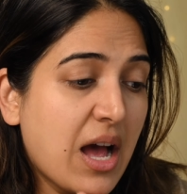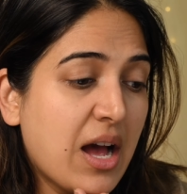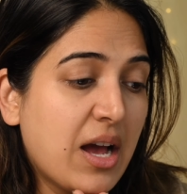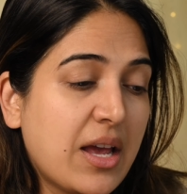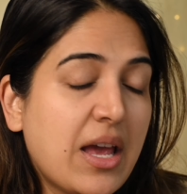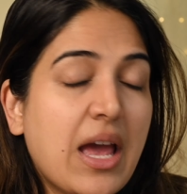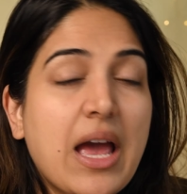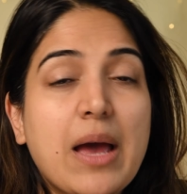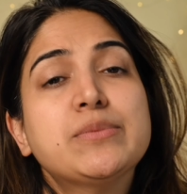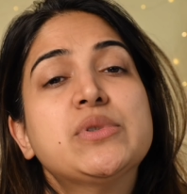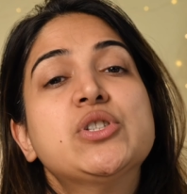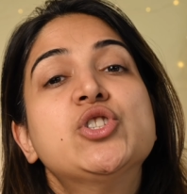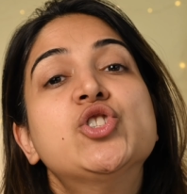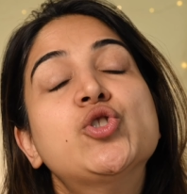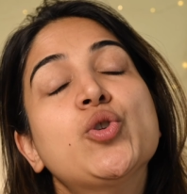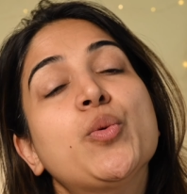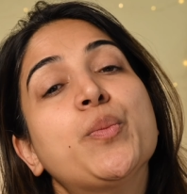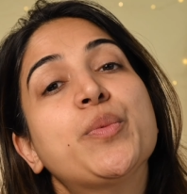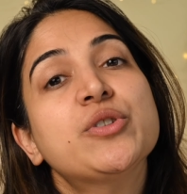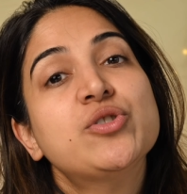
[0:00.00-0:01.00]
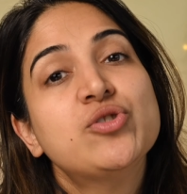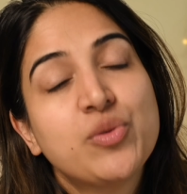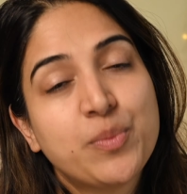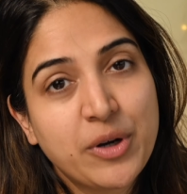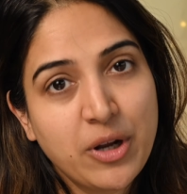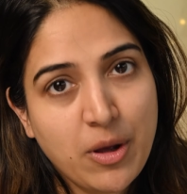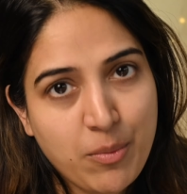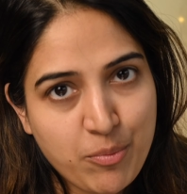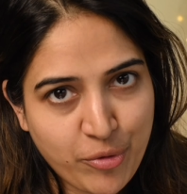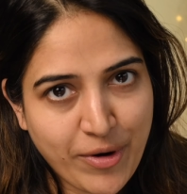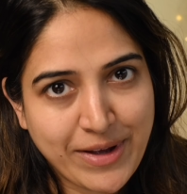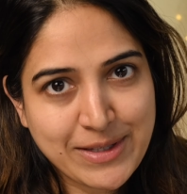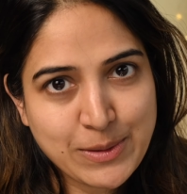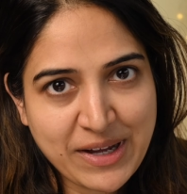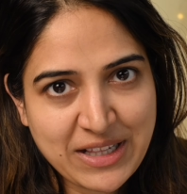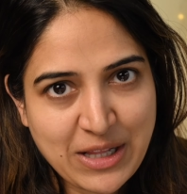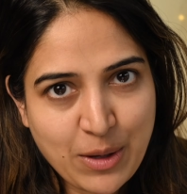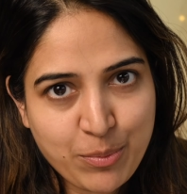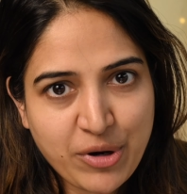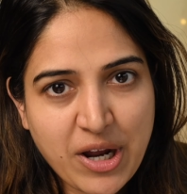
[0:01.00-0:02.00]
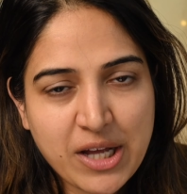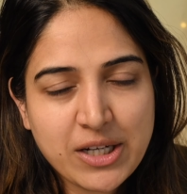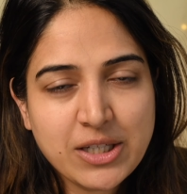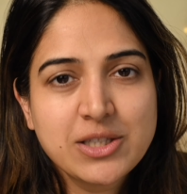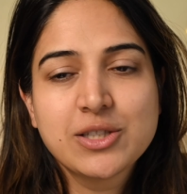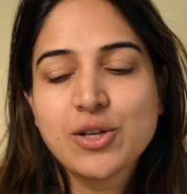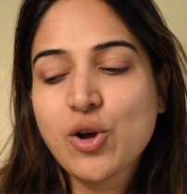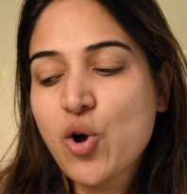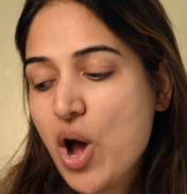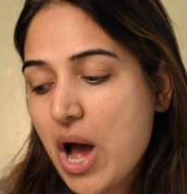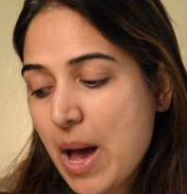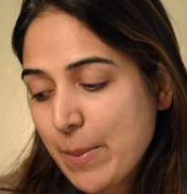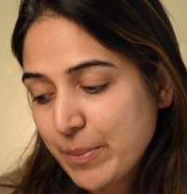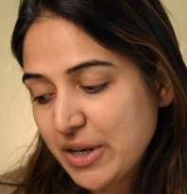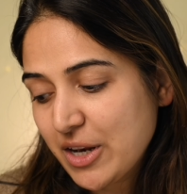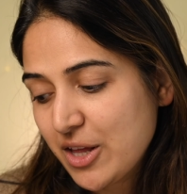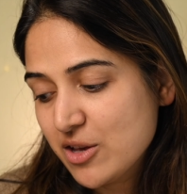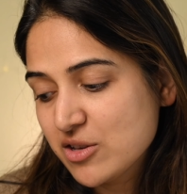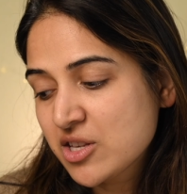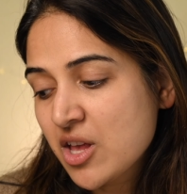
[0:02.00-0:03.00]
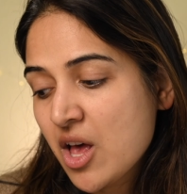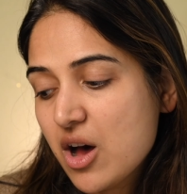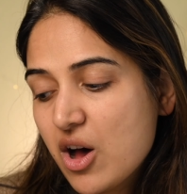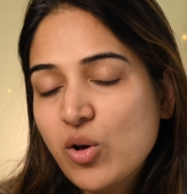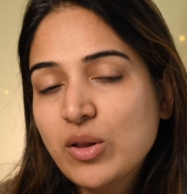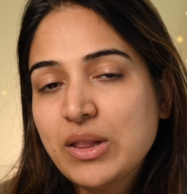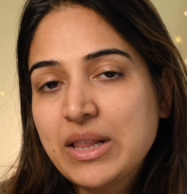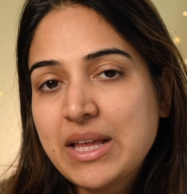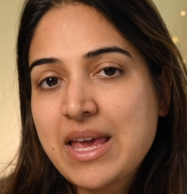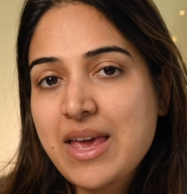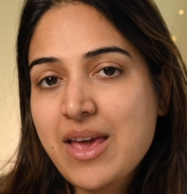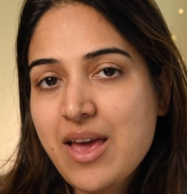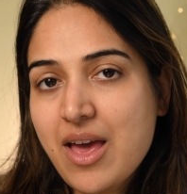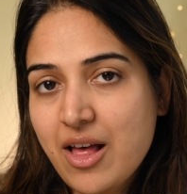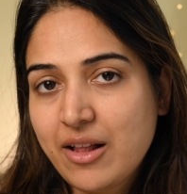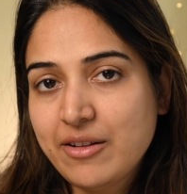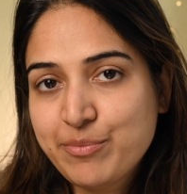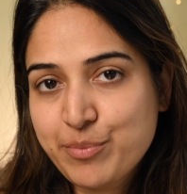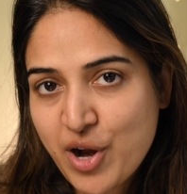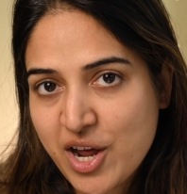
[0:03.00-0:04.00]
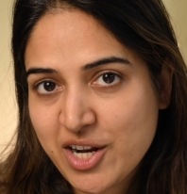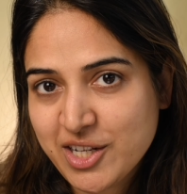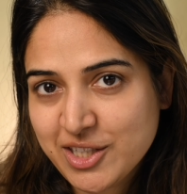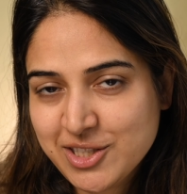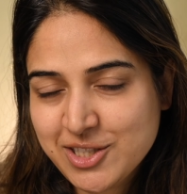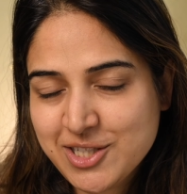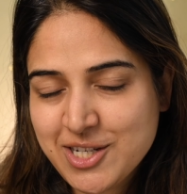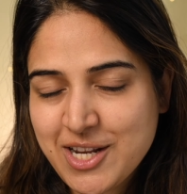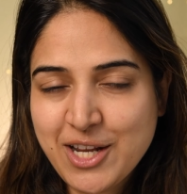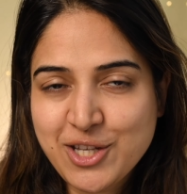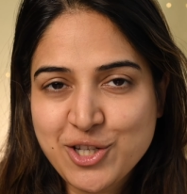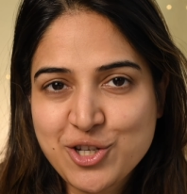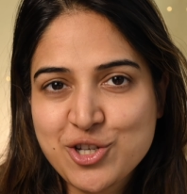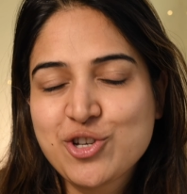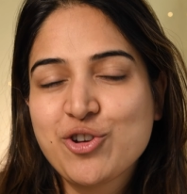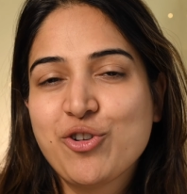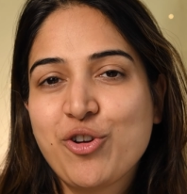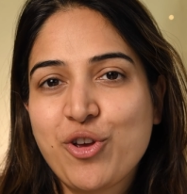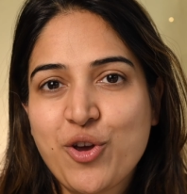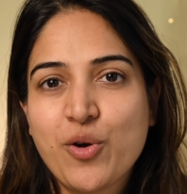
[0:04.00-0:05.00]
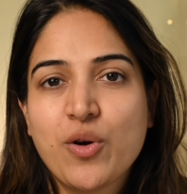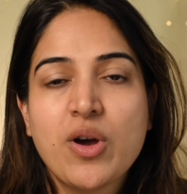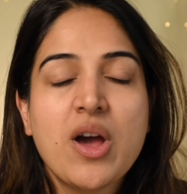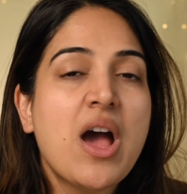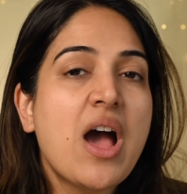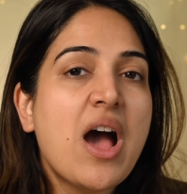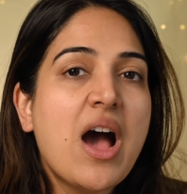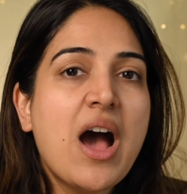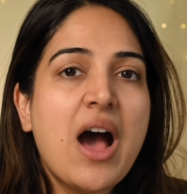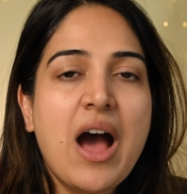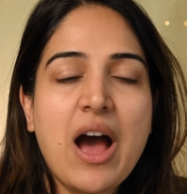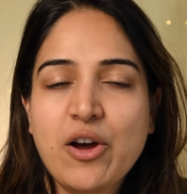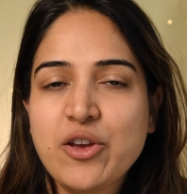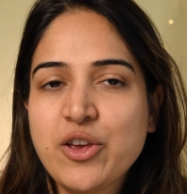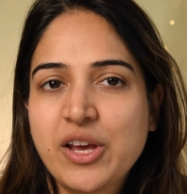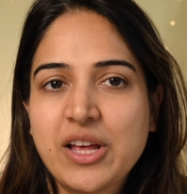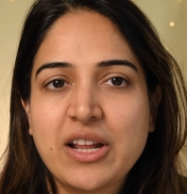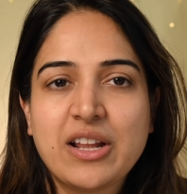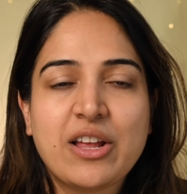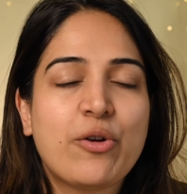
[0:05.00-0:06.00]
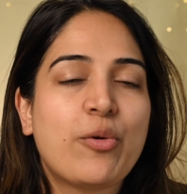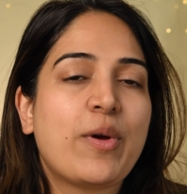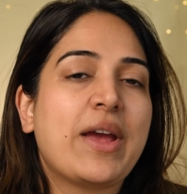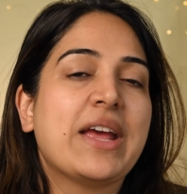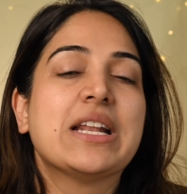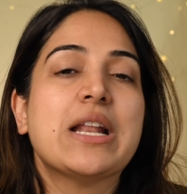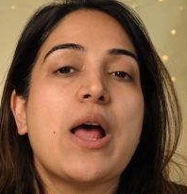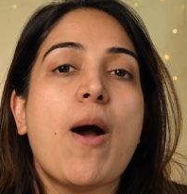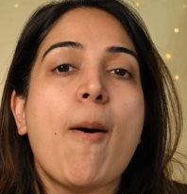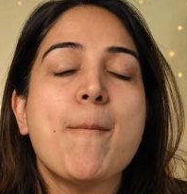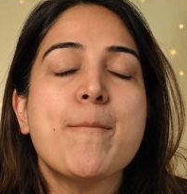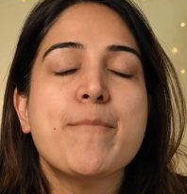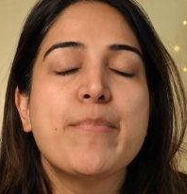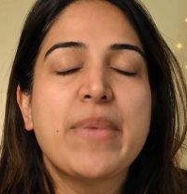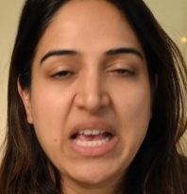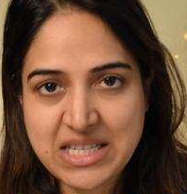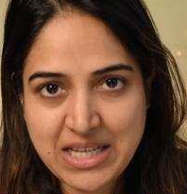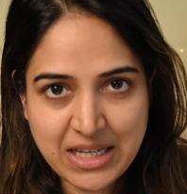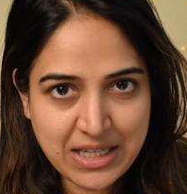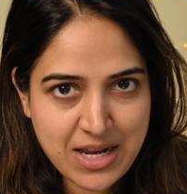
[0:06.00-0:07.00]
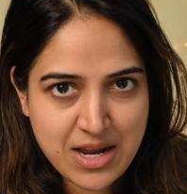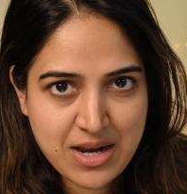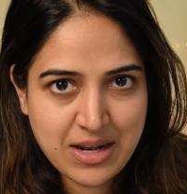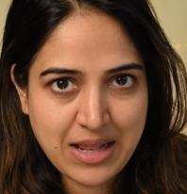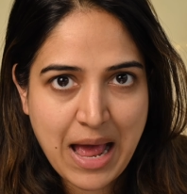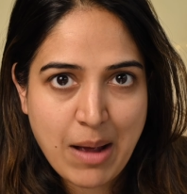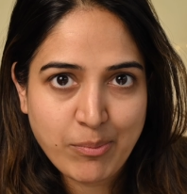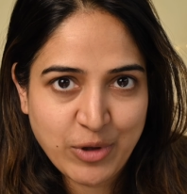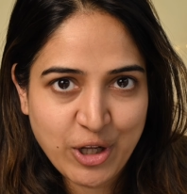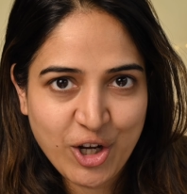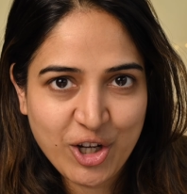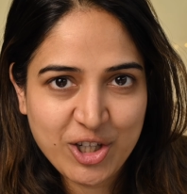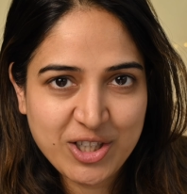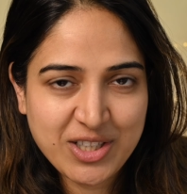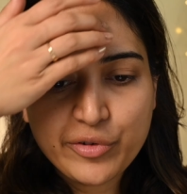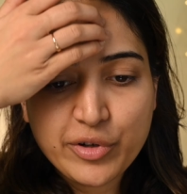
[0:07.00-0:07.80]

I am super impressed by their products, so I'm gonna use only e.l.f. products today to show you how you can create an amazingly glam look.